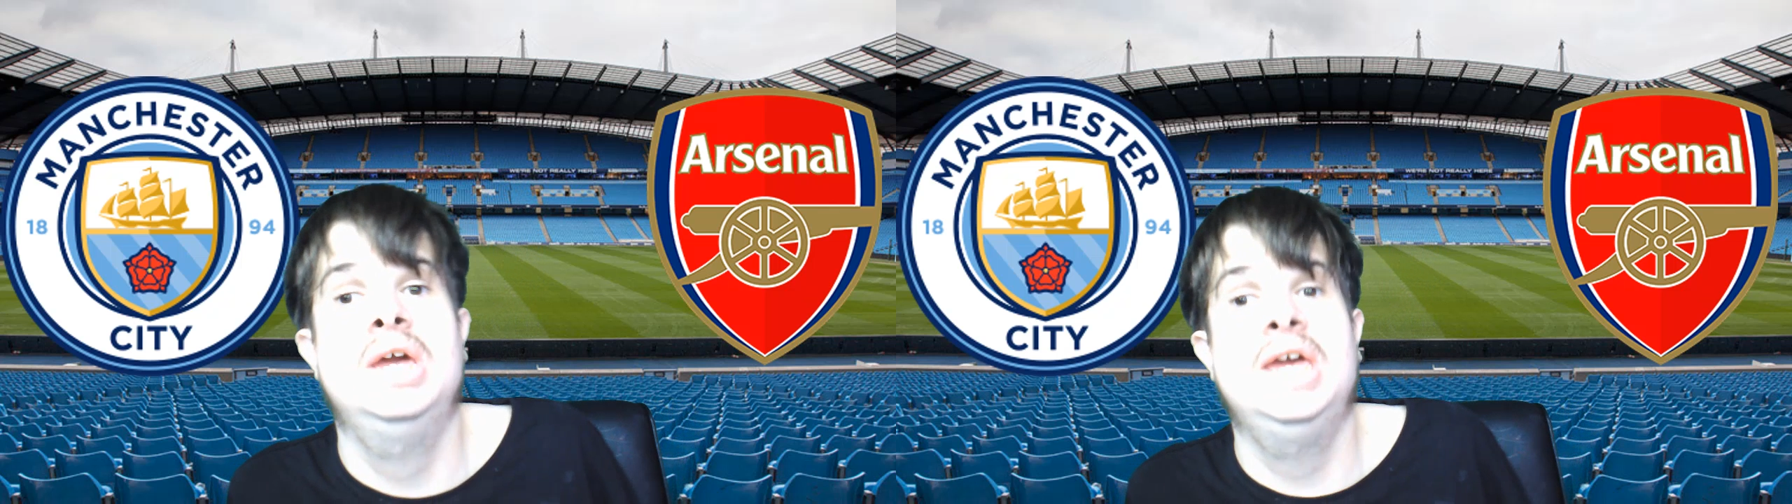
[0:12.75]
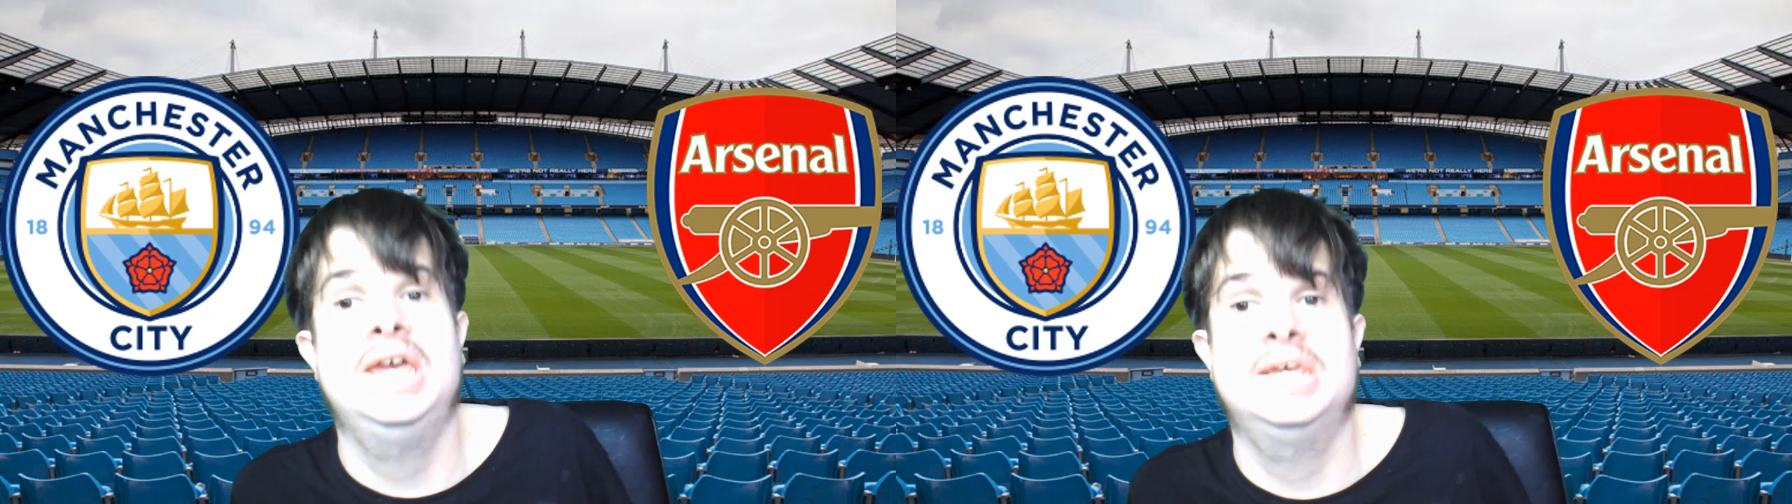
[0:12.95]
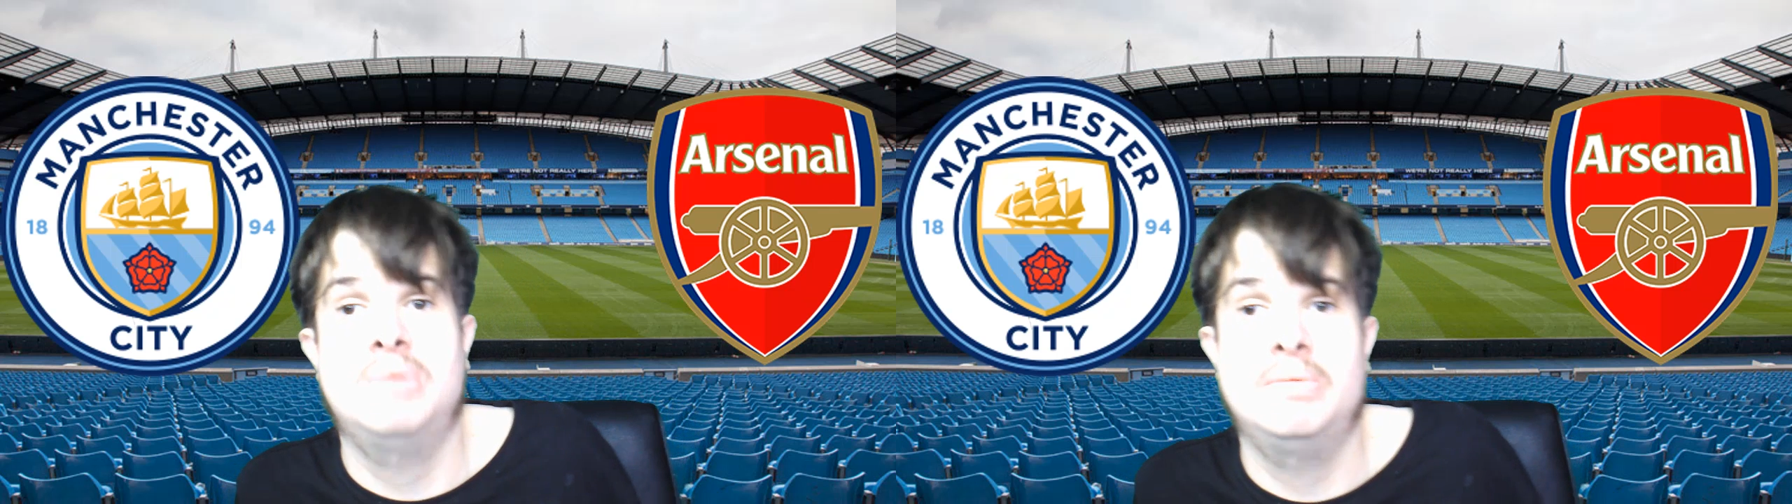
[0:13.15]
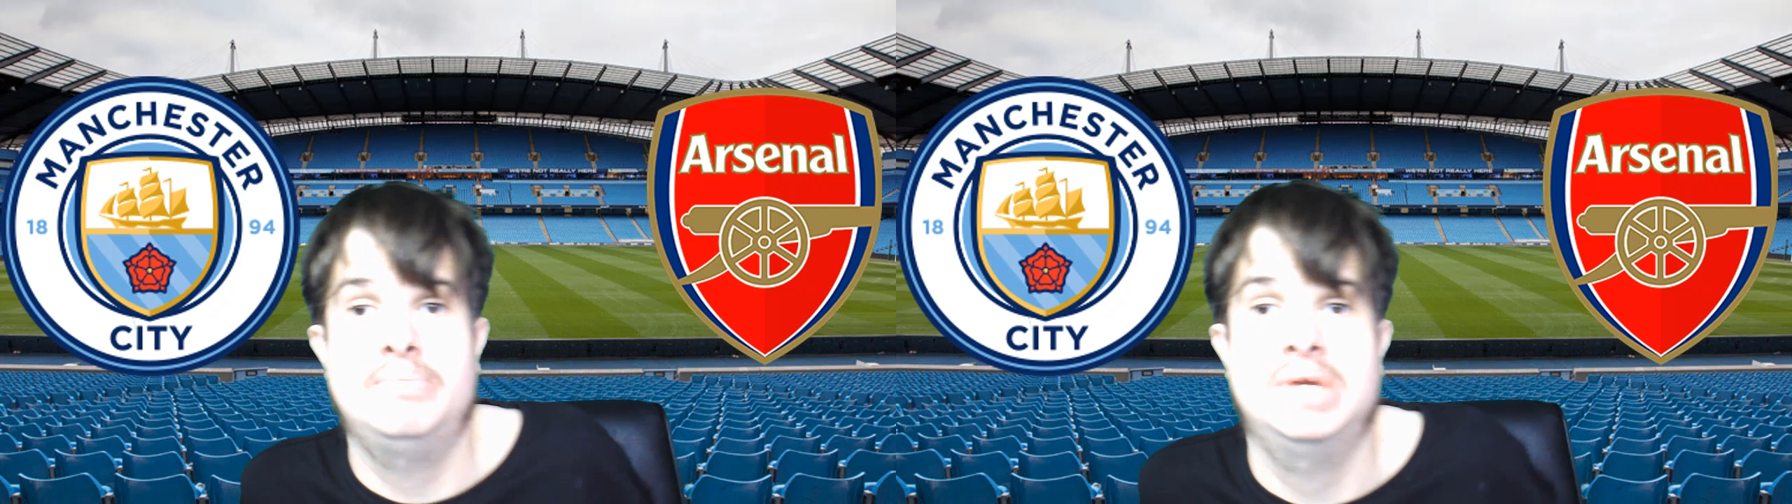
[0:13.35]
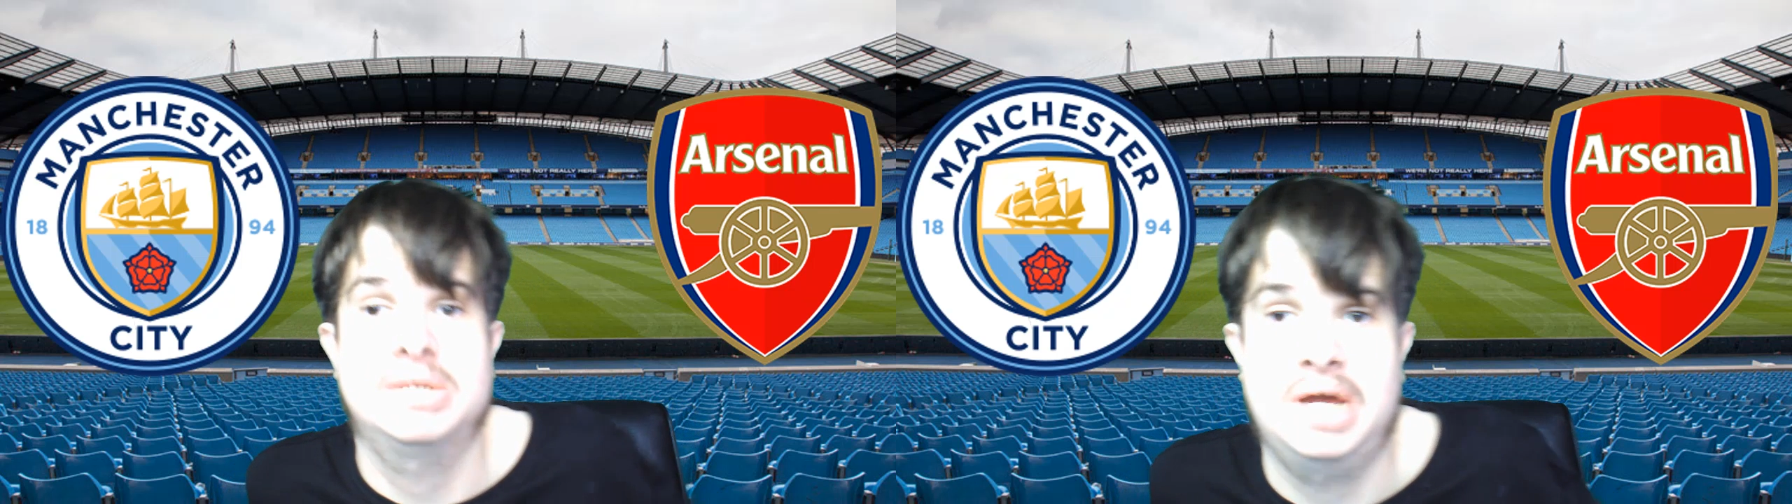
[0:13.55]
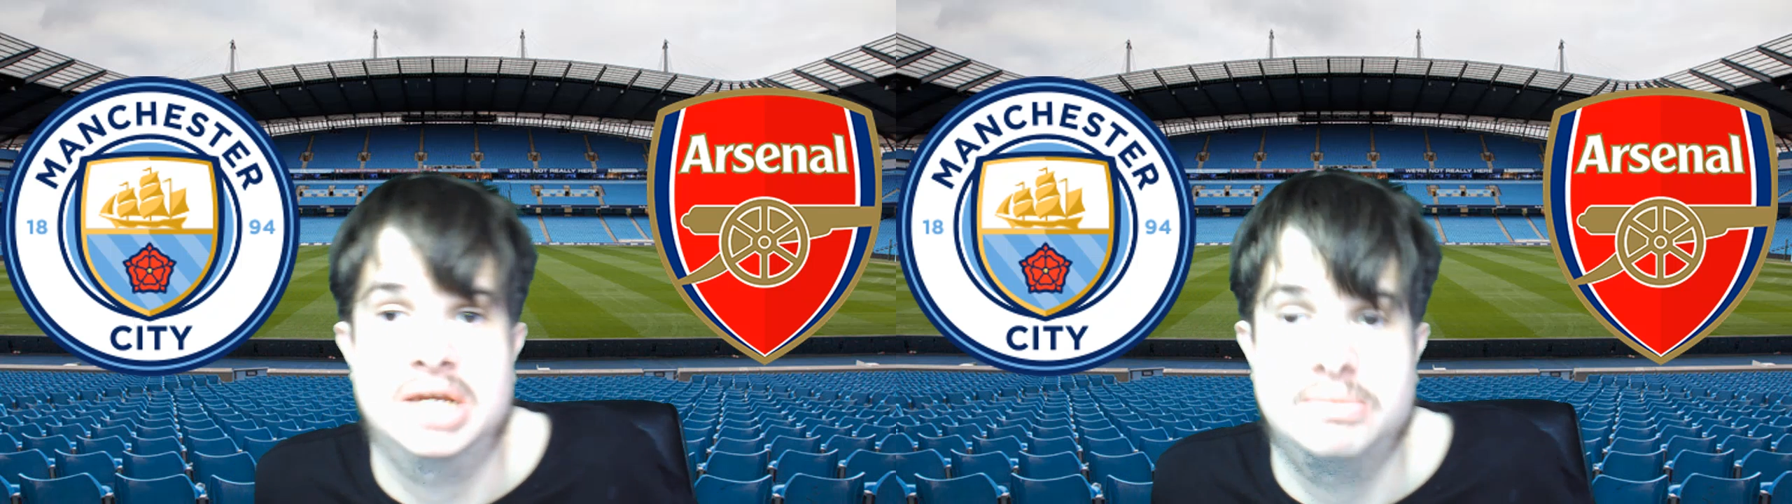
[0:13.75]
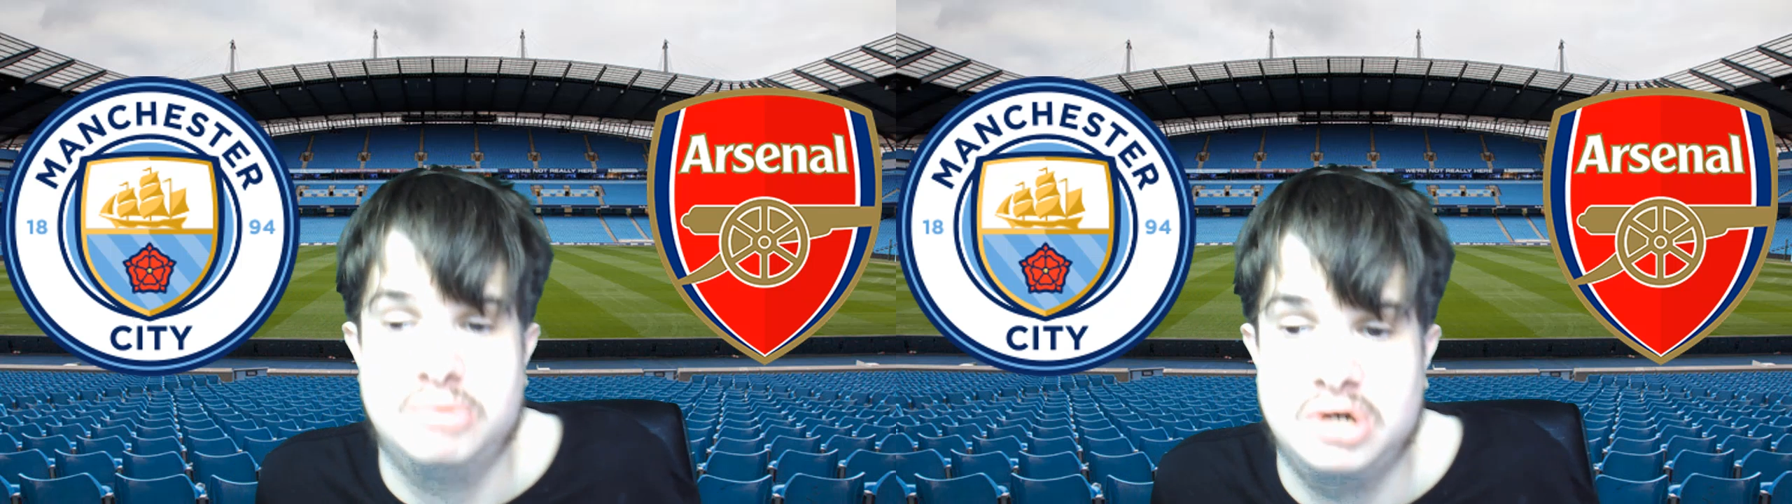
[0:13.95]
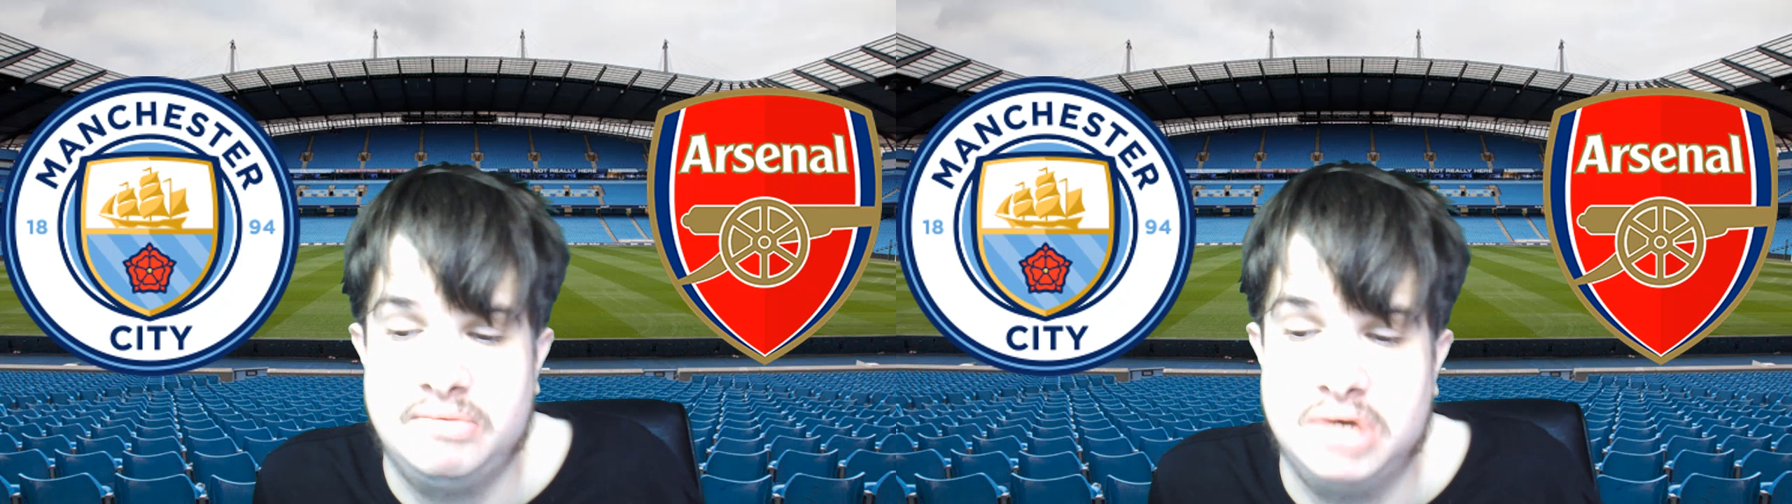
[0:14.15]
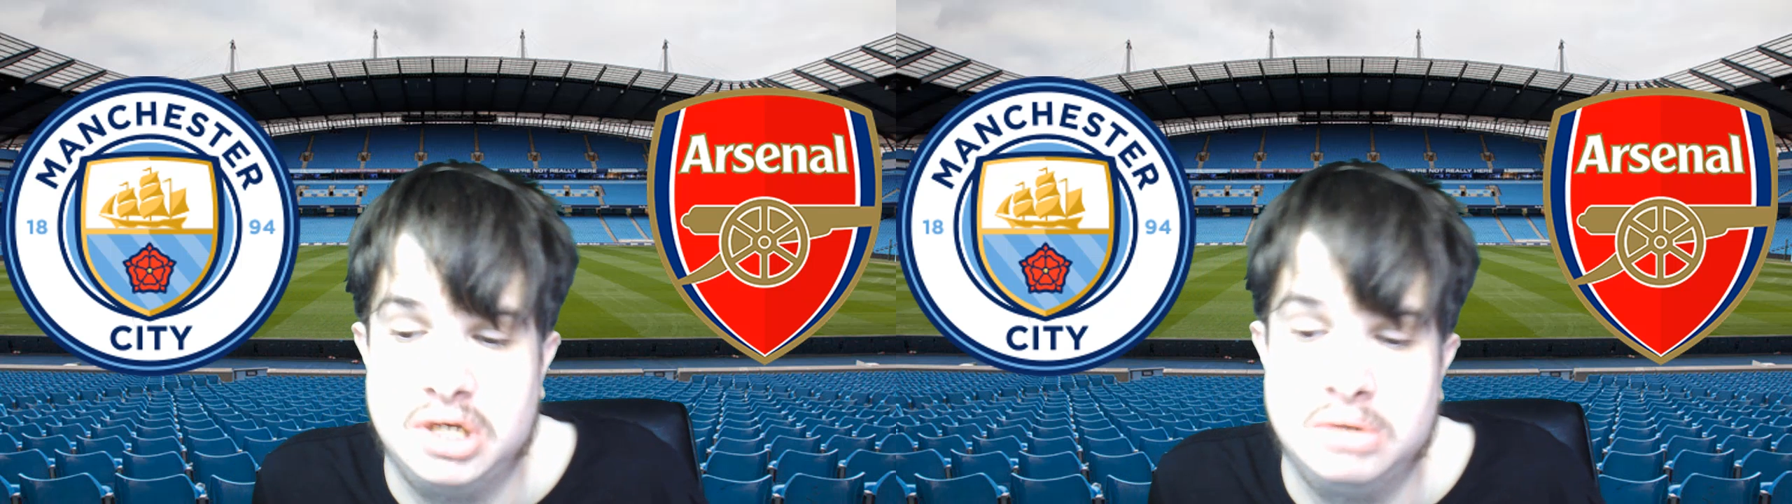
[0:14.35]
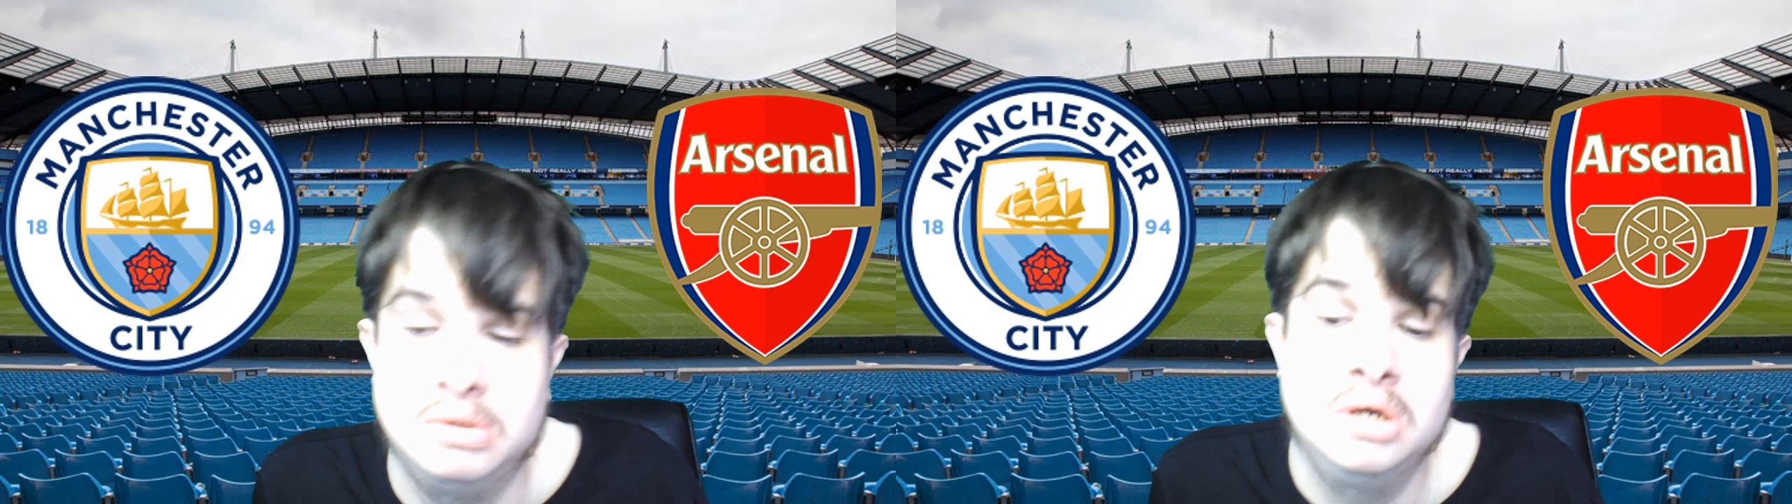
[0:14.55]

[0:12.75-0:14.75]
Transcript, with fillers: is my big match preview.